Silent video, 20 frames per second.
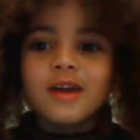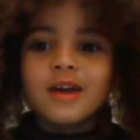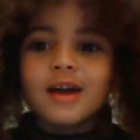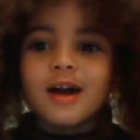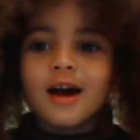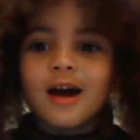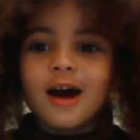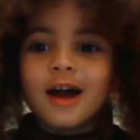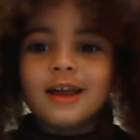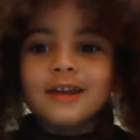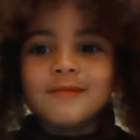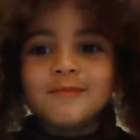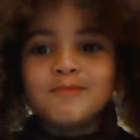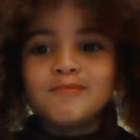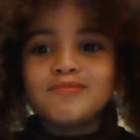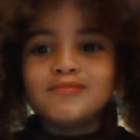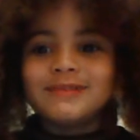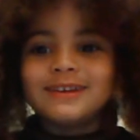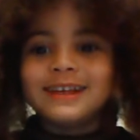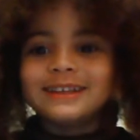I
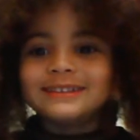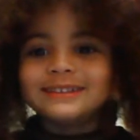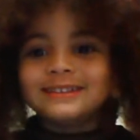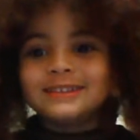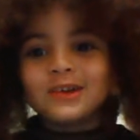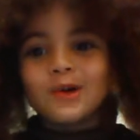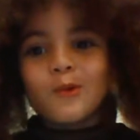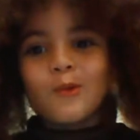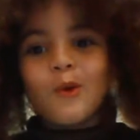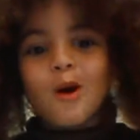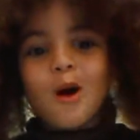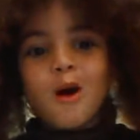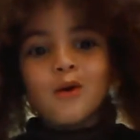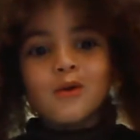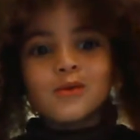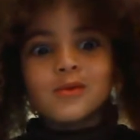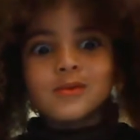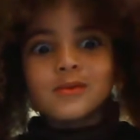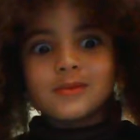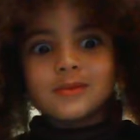pressed the
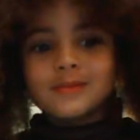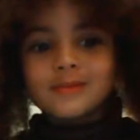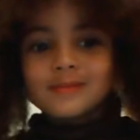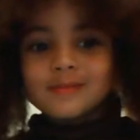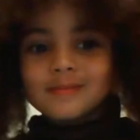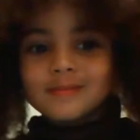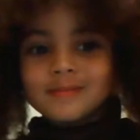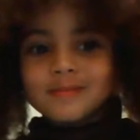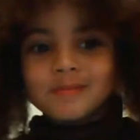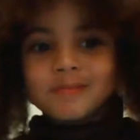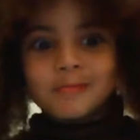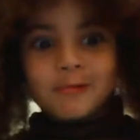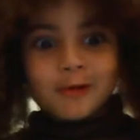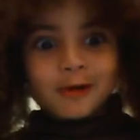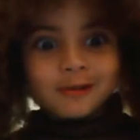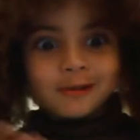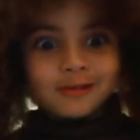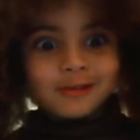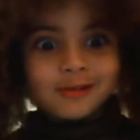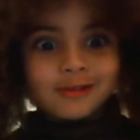wrong
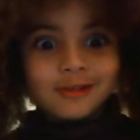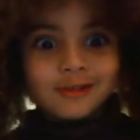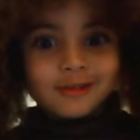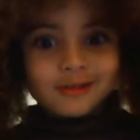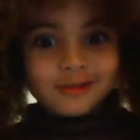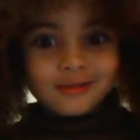button.